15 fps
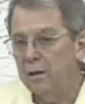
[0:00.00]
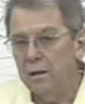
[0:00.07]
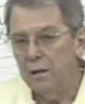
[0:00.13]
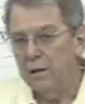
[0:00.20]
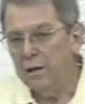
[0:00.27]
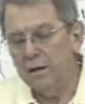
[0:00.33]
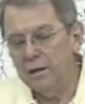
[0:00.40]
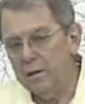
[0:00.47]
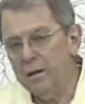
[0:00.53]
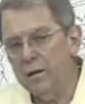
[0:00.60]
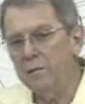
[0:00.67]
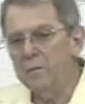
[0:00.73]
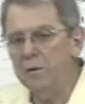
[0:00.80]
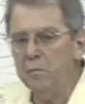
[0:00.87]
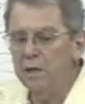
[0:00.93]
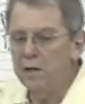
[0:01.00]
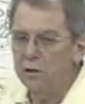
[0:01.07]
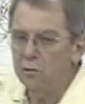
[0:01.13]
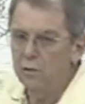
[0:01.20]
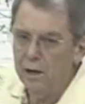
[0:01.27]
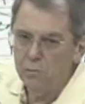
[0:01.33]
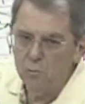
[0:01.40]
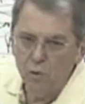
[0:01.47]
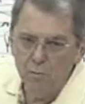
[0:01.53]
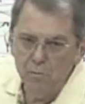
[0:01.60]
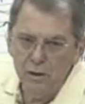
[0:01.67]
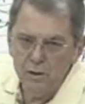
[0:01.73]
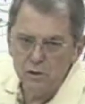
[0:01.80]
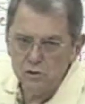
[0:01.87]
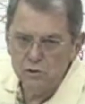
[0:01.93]
and him and Billy Graham were
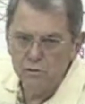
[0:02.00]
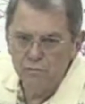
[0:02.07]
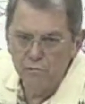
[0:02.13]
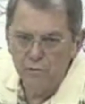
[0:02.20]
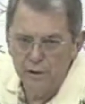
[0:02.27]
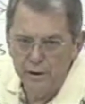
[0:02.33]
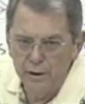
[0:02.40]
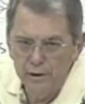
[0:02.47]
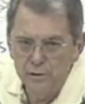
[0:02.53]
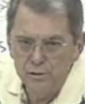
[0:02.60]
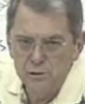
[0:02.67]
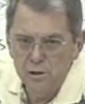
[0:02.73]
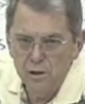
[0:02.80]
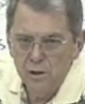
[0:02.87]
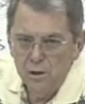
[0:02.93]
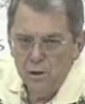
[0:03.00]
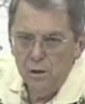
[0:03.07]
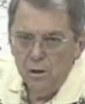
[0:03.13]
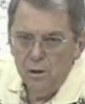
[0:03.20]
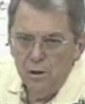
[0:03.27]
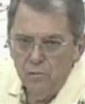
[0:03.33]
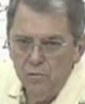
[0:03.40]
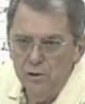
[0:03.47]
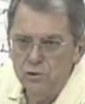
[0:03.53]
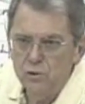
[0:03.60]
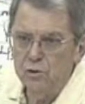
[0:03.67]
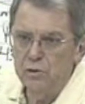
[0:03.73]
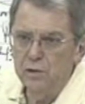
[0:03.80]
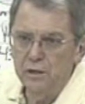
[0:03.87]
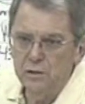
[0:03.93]
best of friends.
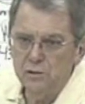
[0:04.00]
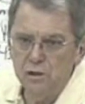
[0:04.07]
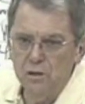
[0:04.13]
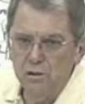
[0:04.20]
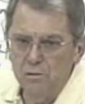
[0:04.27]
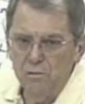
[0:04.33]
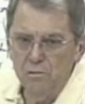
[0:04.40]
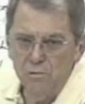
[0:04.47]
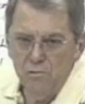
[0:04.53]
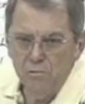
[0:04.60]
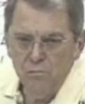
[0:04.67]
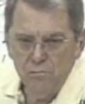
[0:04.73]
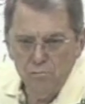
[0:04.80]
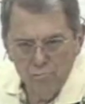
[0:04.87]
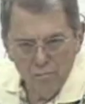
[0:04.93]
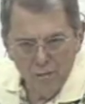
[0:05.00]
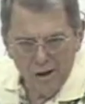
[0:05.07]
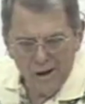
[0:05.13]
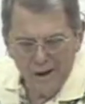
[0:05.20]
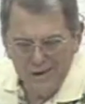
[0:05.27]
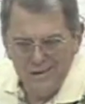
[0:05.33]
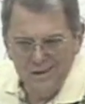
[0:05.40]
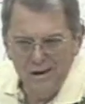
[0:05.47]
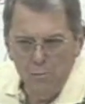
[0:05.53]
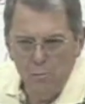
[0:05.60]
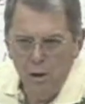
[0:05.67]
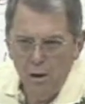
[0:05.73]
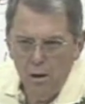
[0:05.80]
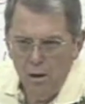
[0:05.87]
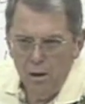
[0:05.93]
Richard Nixon liked
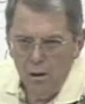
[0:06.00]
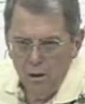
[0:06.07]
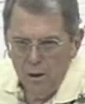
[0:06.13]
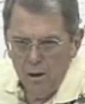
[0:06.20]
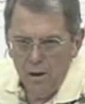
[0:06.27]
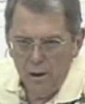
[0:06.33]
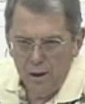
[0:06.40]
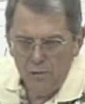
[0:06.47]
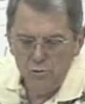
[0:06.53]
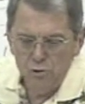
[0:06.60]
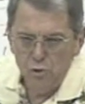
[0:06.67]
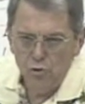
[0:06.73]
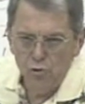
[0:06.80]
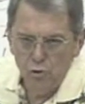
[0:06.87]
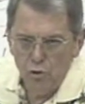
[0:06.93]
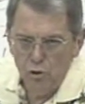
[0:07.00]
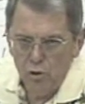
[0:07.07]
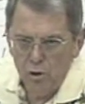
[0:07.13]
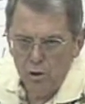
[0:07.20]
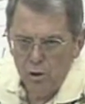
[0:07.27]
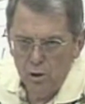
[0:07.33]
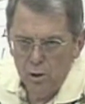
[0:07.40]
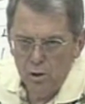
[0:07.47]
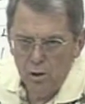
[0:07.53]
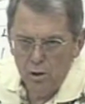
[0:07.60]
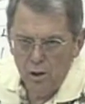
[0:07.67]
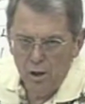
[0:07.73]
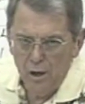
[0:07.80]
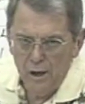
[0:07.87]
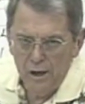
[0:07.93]
him. He was a crook
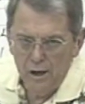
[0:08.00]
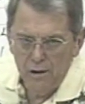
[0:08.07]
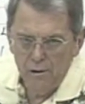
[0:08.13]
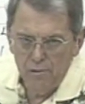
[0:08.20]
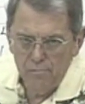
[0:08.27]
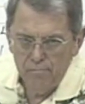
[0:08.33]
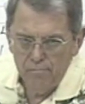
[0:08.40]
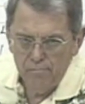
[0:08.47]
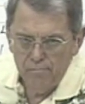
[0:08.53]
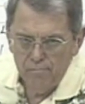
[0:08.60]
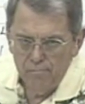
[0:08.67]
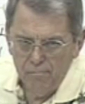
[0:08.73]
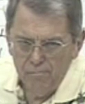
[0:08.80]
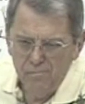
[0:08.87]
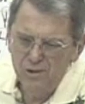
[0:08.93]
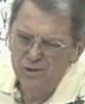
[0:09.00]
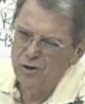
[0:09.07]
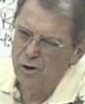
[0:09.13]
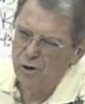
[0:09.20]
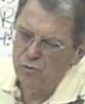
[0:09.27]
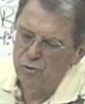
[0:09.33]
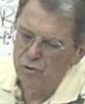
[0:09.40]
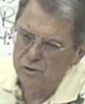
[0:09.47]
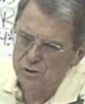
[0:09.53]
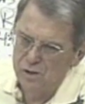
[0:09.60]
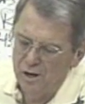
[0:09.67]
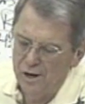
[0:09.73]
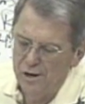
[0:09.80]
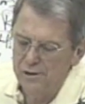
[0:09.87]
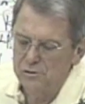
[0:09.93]
and a liar, but they're all crooks
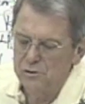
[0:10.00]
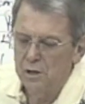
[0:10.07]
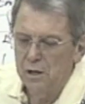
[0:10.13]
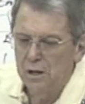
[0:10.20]
and liars.